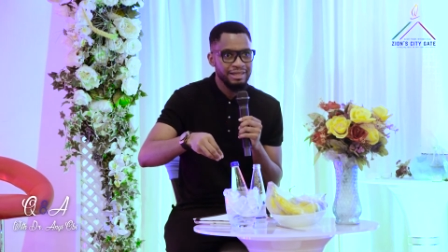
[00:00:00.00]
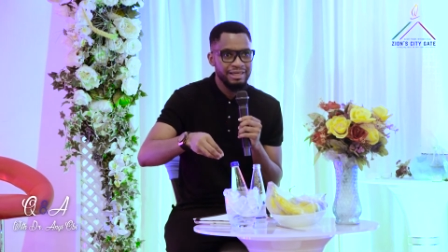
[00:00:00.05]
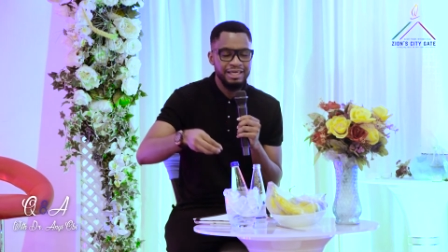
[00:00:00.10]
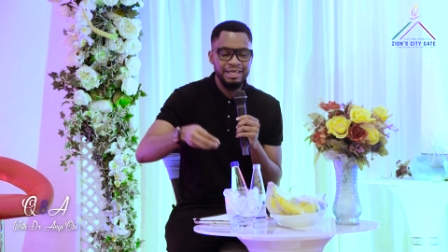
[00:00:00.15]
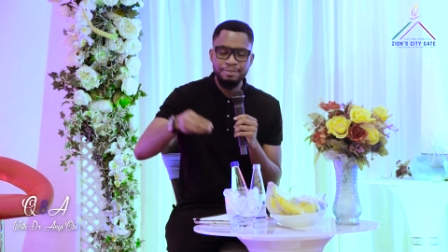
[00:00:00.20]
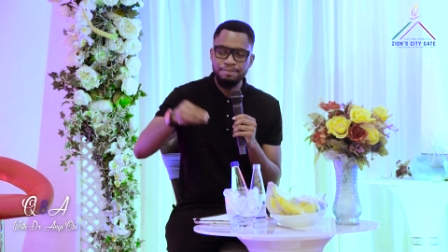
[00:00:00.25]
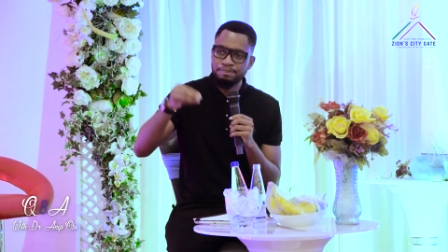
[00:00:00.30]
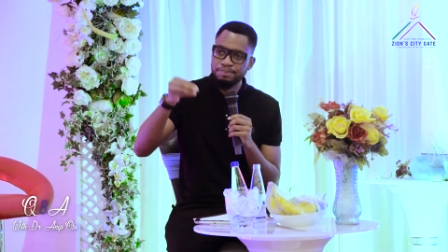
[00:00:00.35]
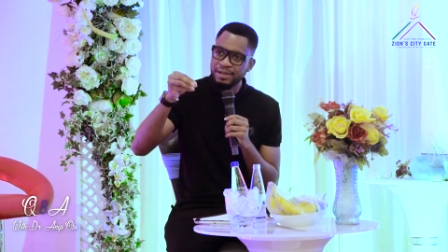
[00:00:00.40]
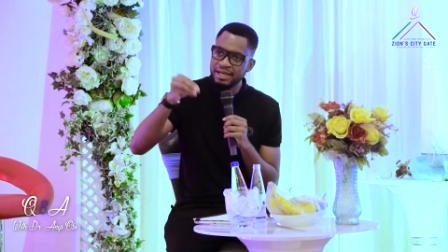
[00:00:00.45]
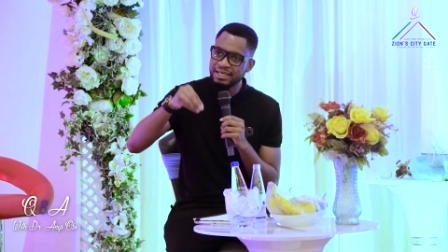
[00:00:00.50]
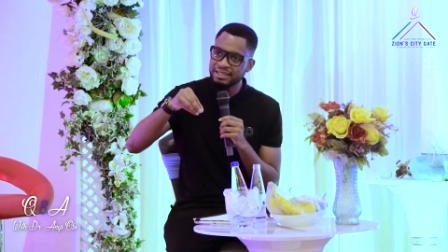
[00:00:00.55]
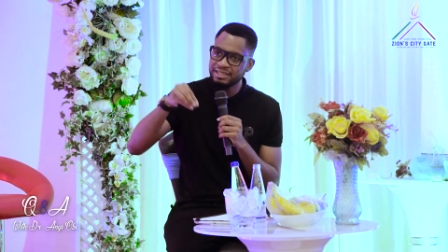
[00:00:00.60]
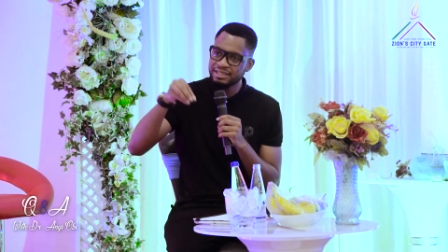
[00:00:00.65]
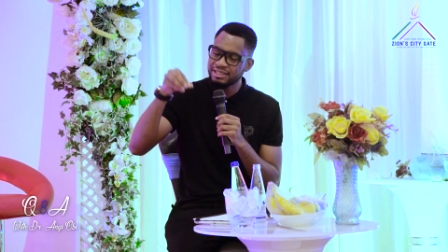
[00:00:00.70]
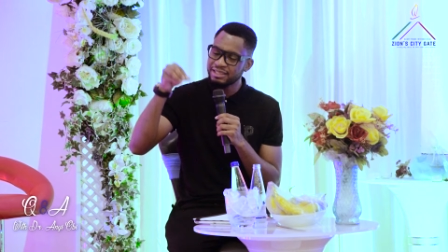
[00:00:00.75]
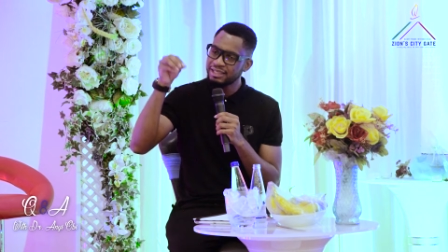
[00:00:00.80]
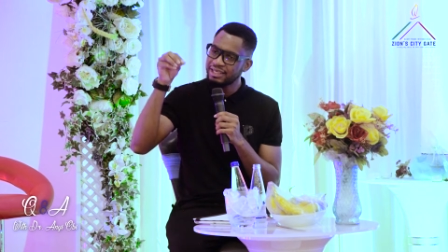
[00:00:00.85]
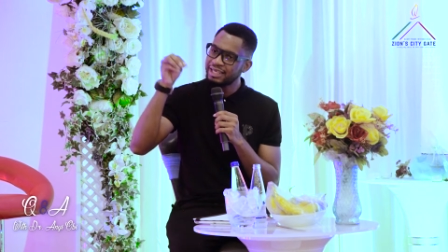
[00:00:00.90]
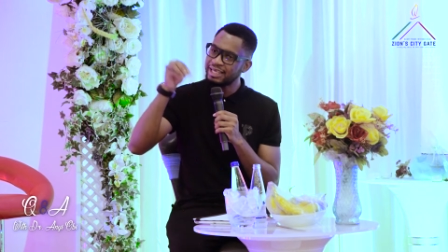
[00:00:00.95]
He
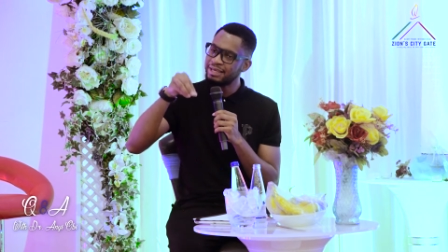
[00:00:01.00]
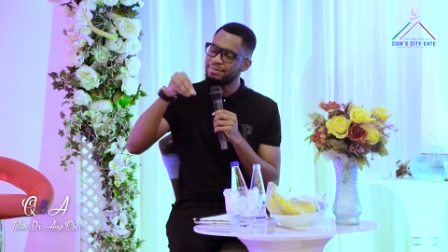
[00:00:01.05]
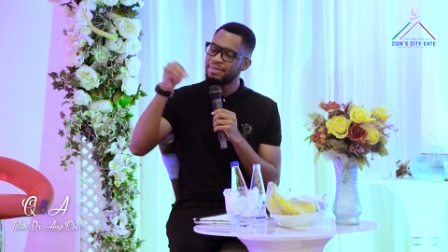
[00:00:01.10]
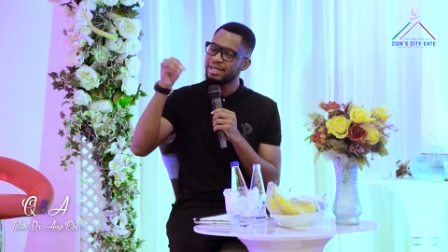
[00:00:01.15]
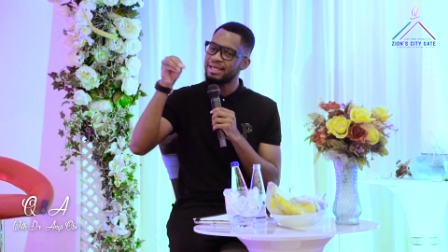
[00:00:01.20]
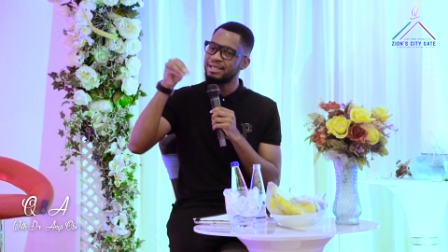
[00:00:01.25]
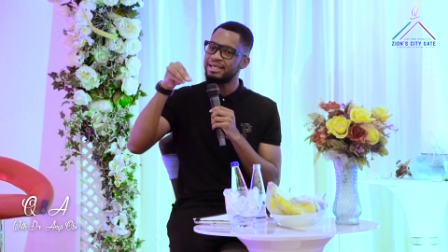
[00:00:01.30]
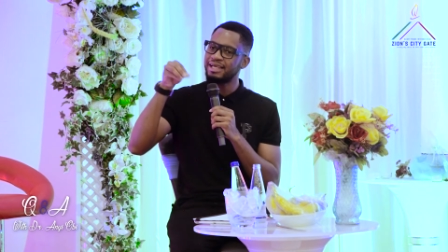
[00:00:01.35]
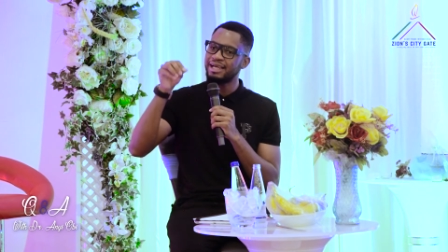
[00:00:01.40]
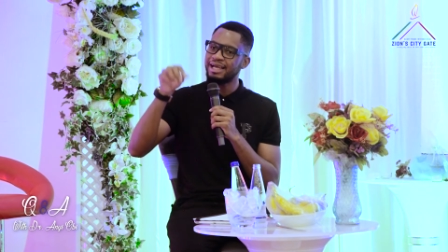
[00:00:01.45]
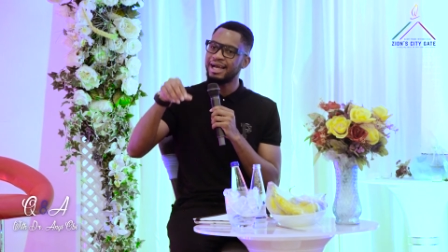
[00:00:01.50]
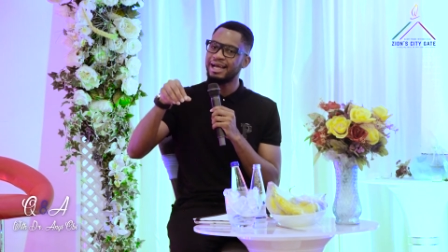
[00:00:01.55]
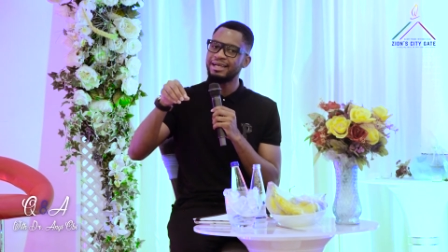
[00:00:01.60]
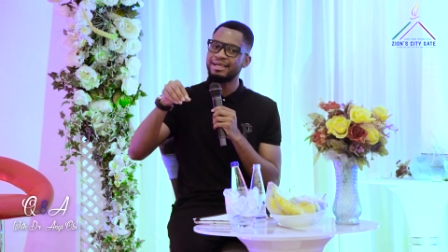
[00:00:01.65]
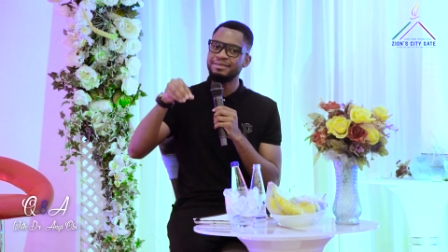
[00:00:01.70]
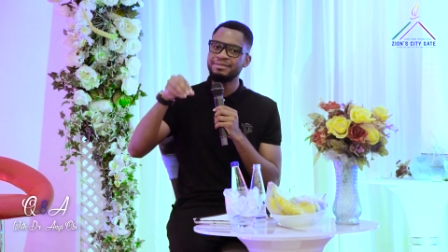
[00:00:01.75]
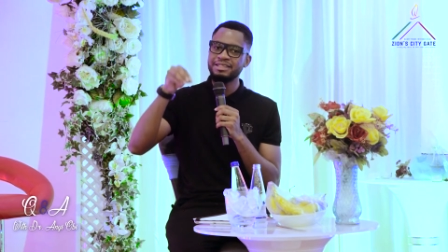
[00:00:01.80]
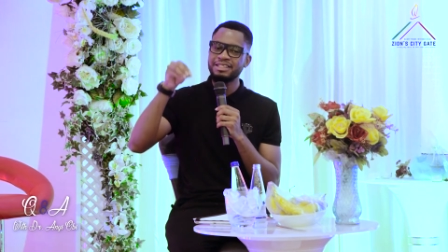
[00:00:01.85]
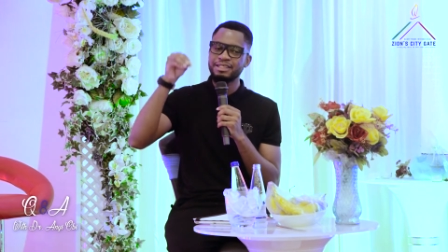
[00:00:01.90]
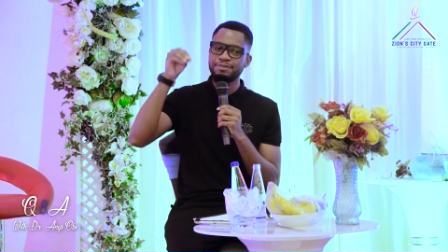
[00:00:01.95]
placed him in the
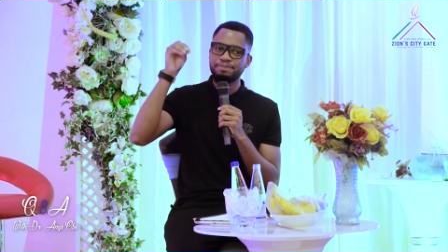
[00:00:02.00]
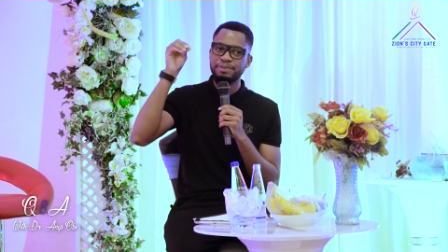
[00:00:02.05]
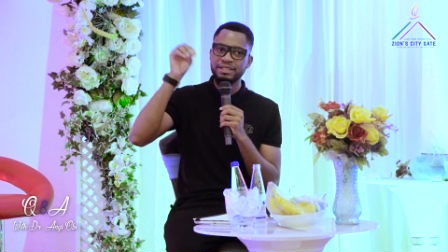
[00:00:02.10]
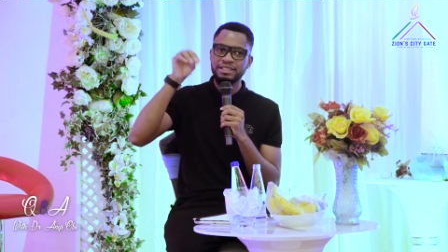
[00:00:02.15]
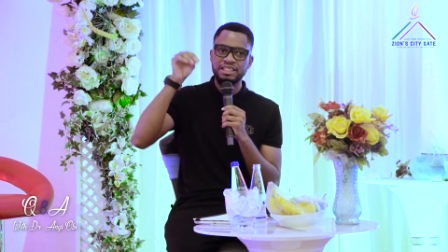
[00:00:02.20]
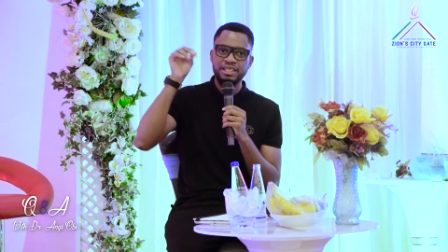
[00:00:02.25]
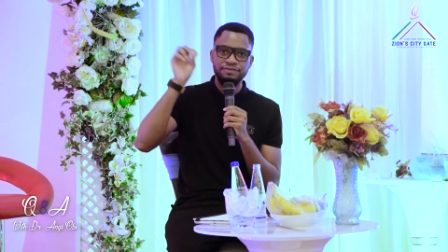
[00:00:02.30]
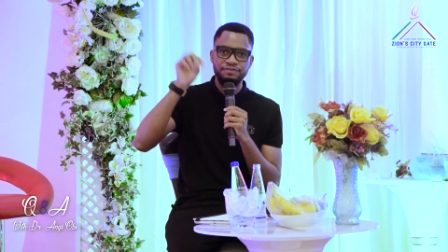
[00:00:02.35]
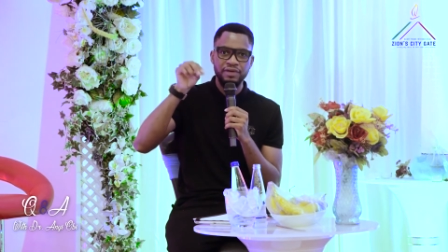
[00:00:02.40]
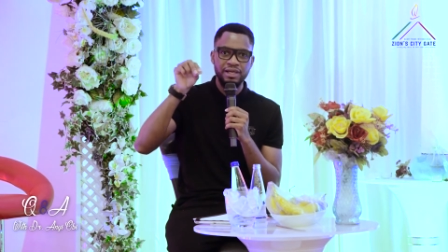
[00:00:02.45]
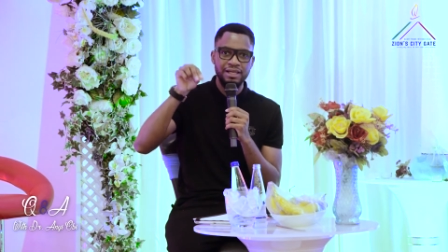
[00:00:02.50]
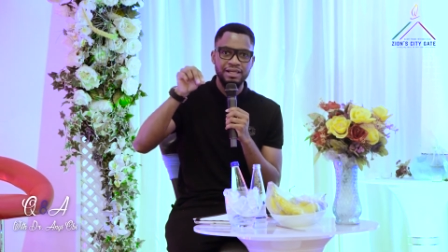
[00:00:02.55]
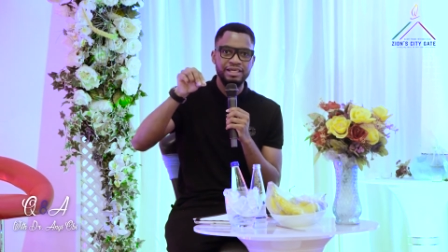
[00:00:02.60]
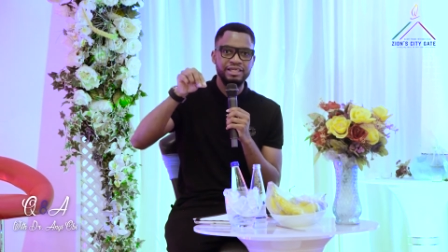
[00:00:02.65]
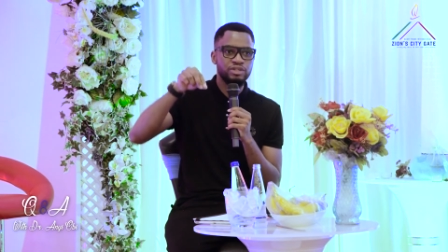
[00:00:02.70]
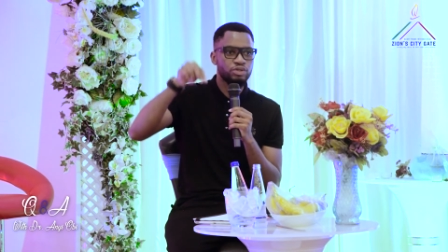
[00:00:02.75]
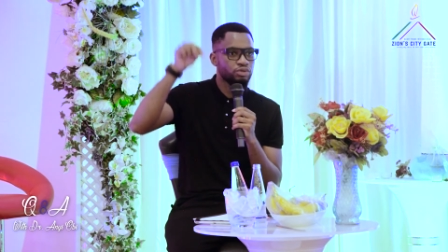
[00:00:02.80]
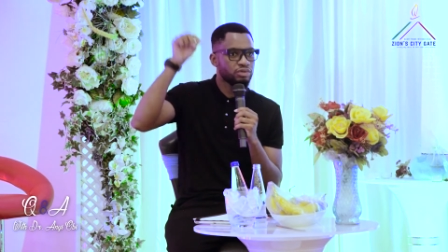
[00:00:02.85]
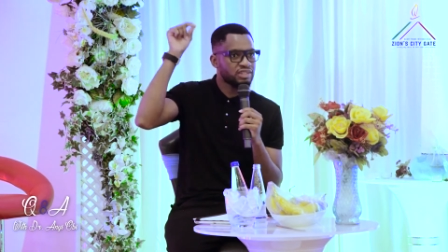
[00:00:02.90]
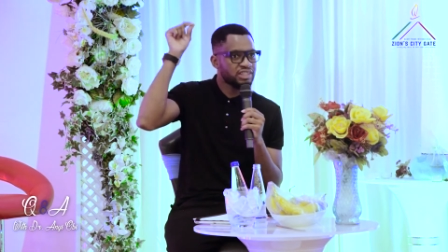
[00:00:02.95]
garden
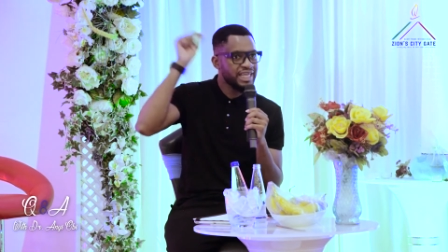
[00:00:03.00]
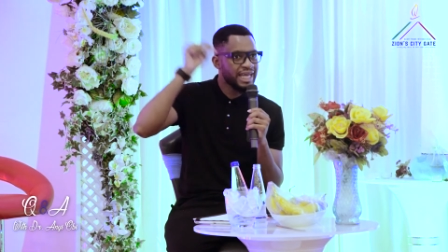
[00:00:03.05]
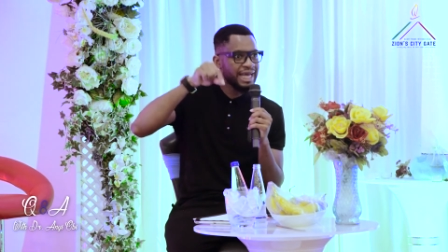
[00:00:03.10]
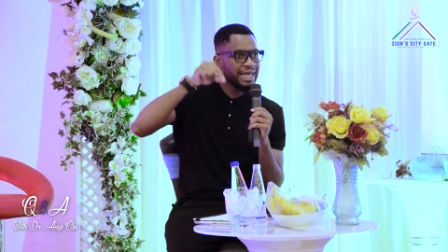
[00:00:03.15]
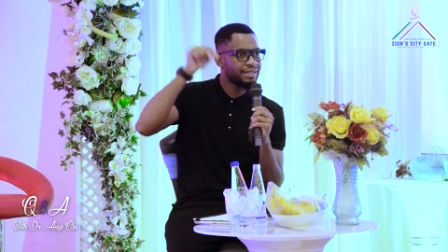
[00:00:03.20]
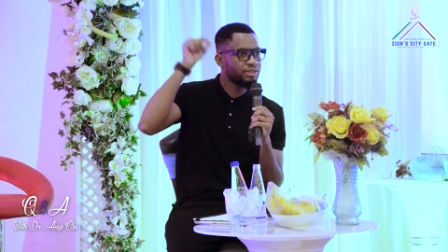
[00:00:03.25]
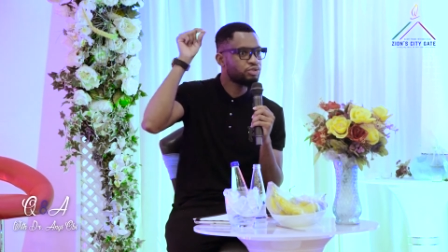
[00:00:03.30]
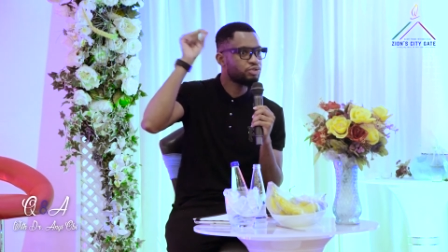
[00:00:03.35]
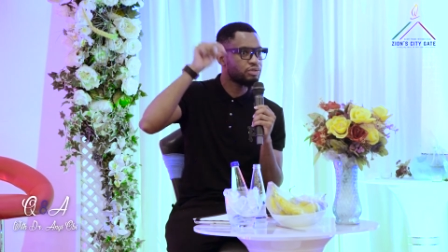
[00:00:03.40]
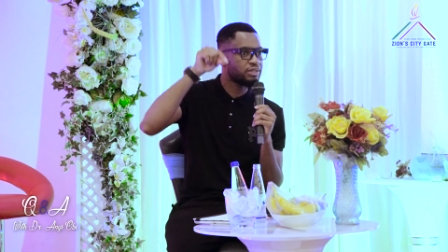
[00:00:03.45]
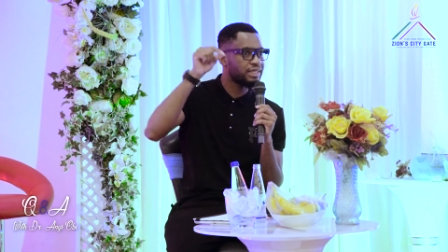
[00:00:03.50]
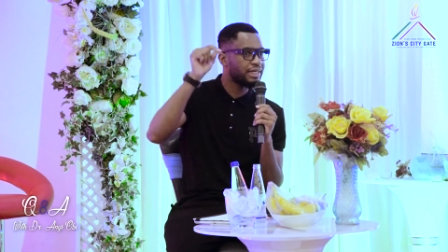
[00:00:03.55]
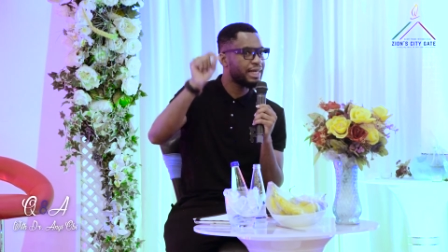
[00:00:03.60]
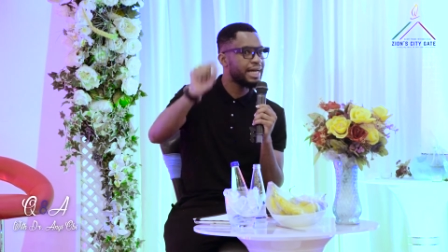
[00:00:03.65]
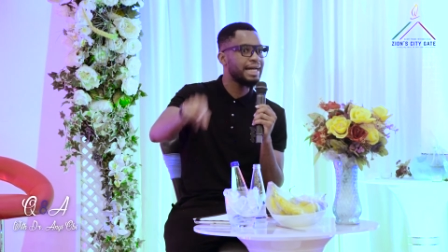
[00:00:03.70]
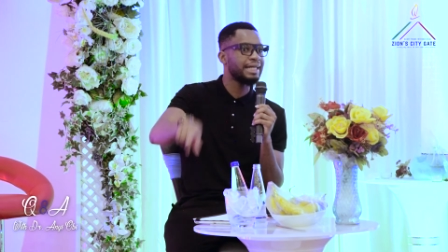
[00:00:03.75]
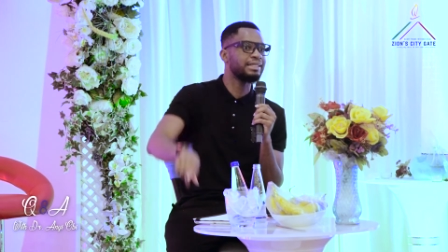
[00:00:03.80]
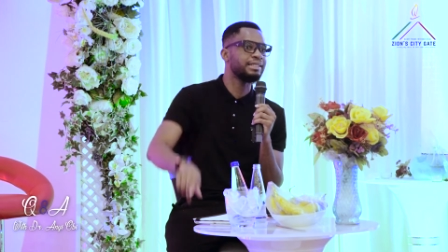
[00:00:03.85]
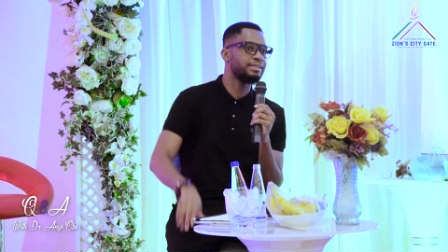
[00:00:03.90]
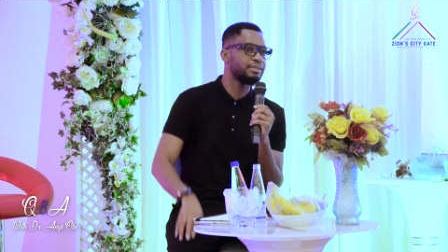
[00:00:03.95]
specifically to tend to the
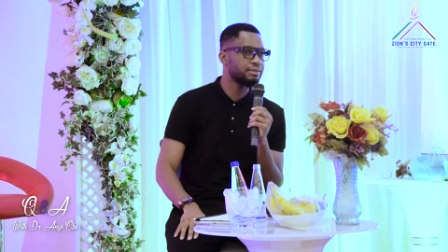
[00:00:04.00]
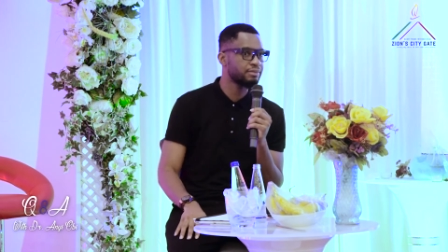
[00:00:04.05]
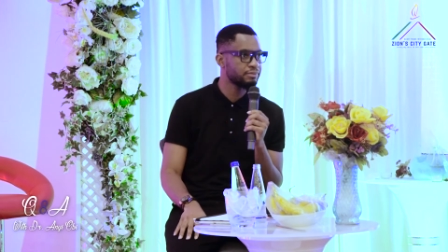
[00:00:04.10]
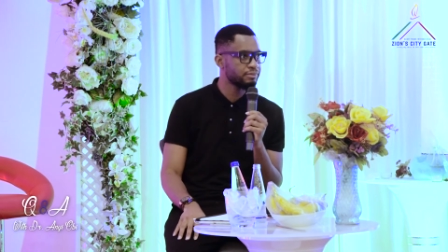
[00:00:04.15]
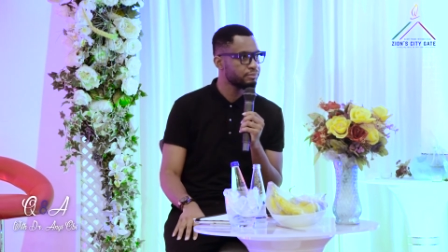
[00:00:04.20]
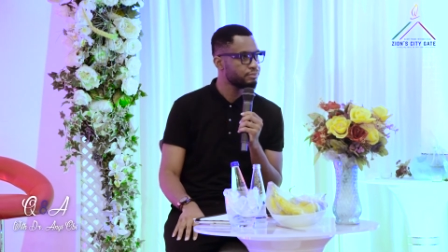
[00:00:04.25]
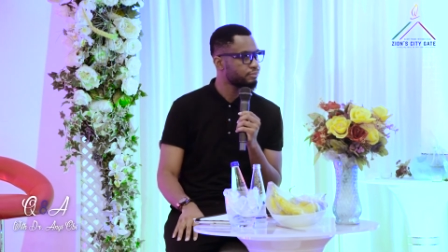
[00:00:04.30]
garden.